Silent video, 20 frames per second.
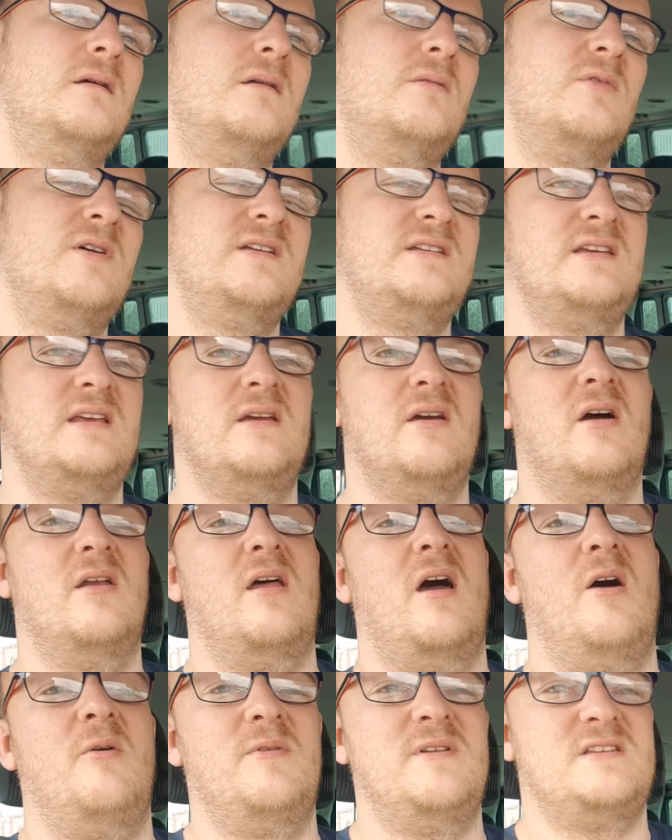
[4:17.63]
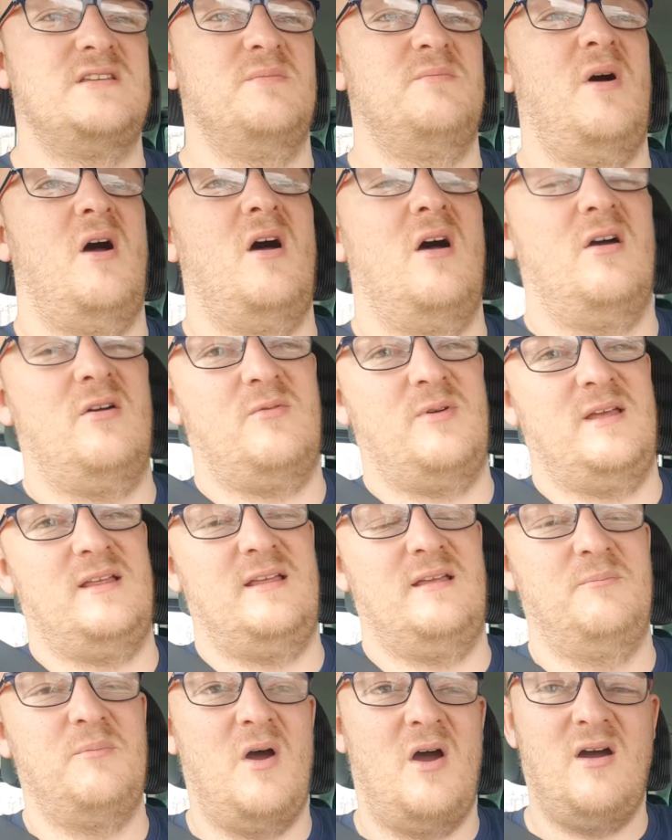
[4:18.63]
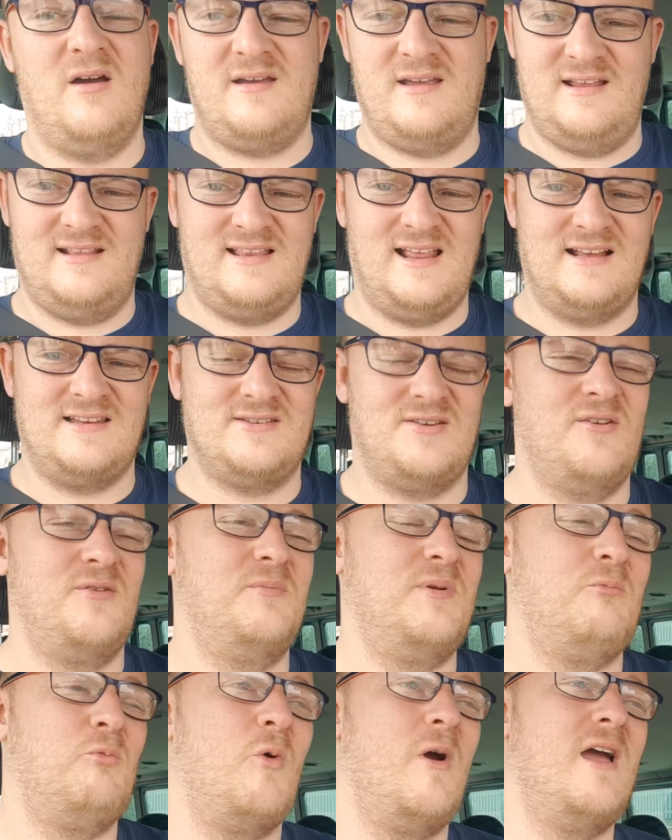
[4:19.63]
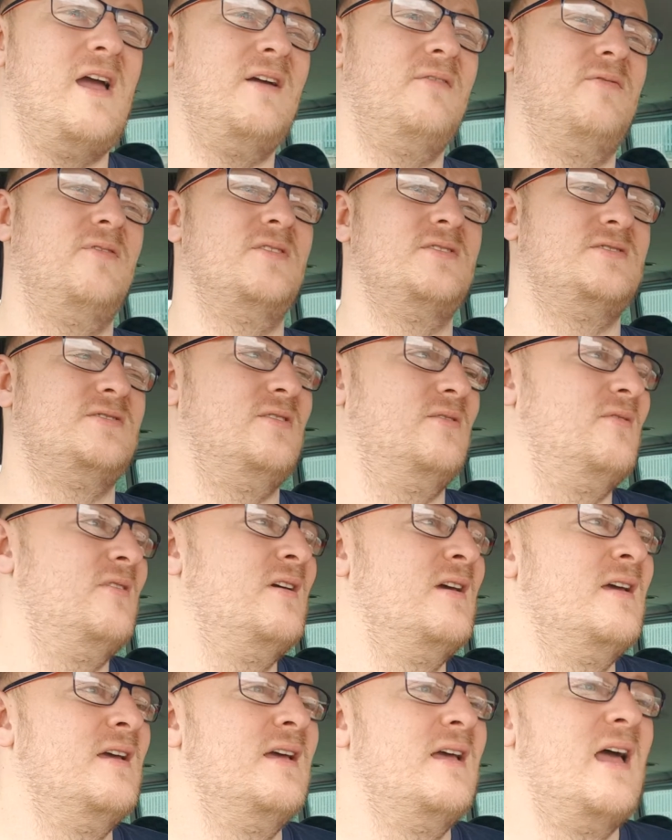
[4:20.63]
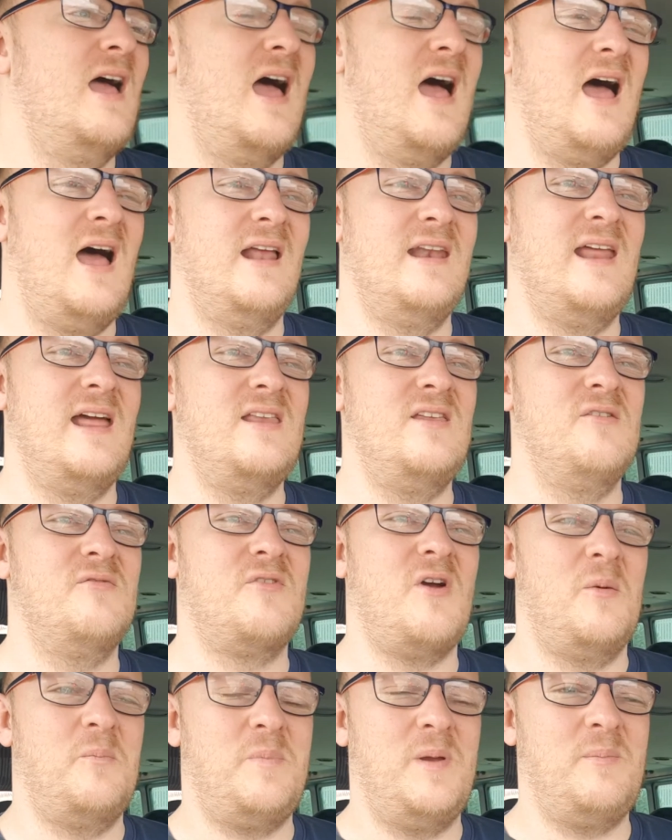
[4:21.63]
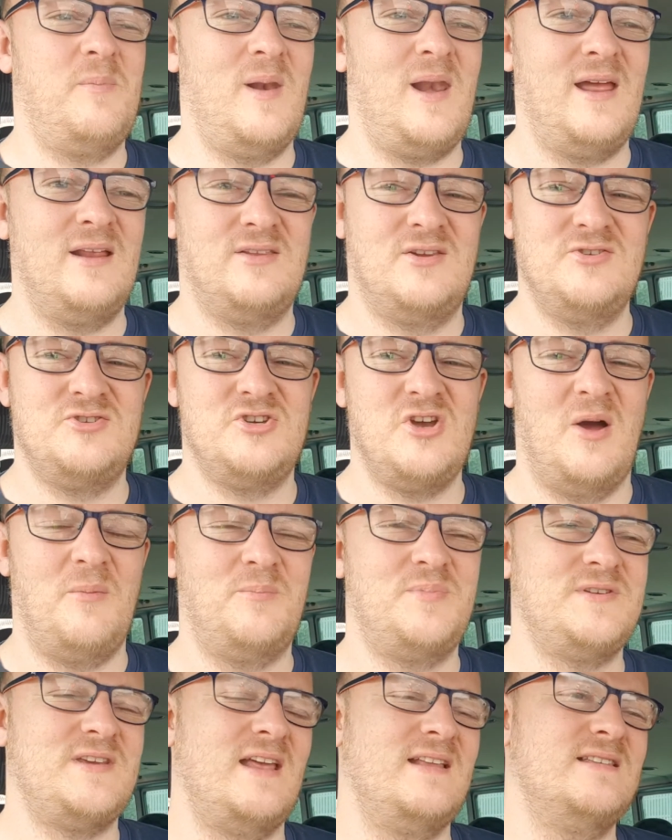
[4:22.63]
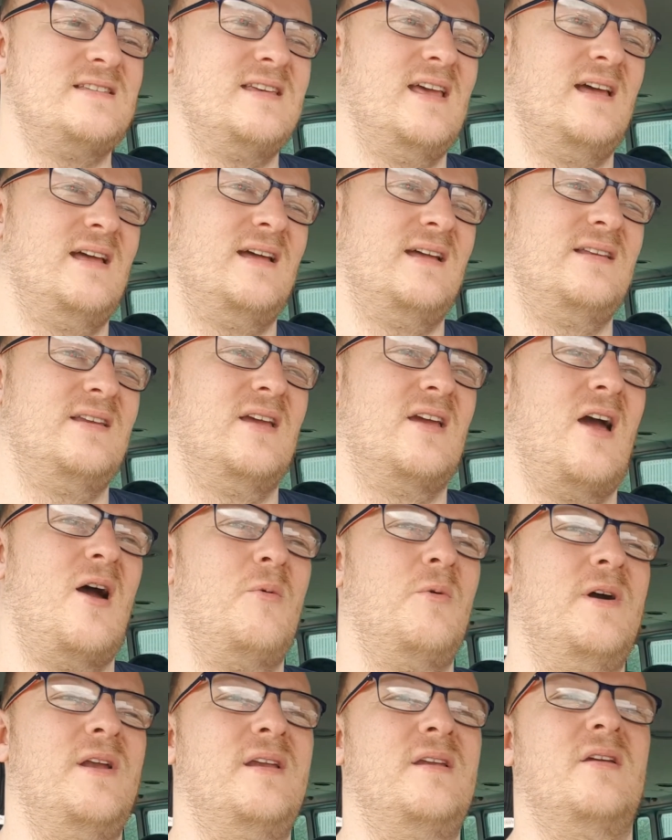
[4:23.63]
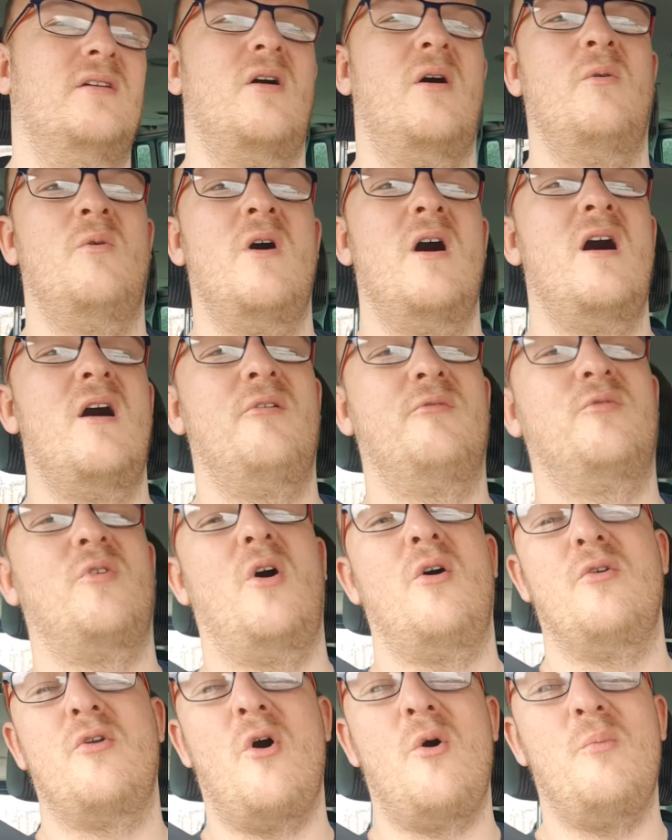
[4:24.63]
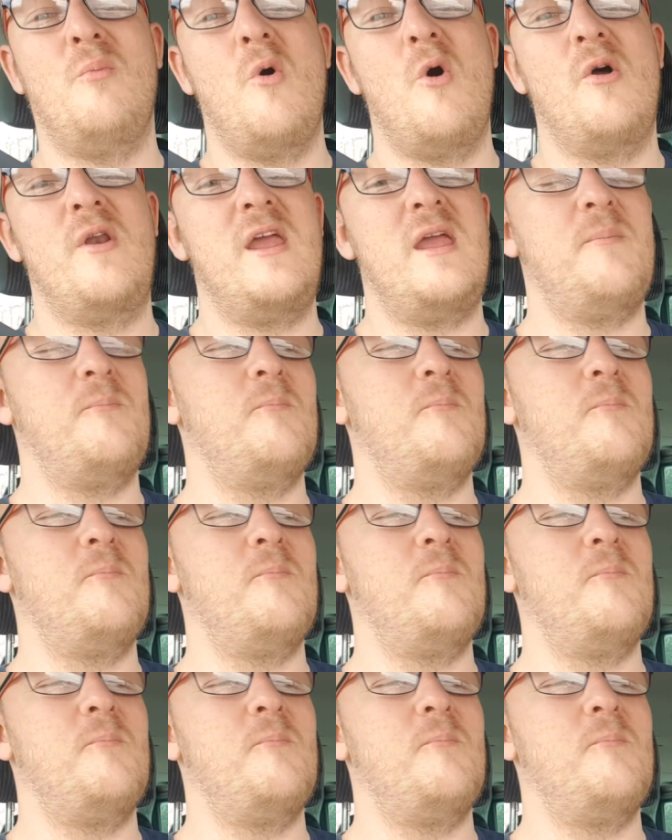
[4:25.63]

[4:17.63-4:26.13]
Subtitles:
Where's he gone? Oh, it's a market that's going to be worthless soon. And then you've got people like the job centre, and you go in and you go, I've got no money,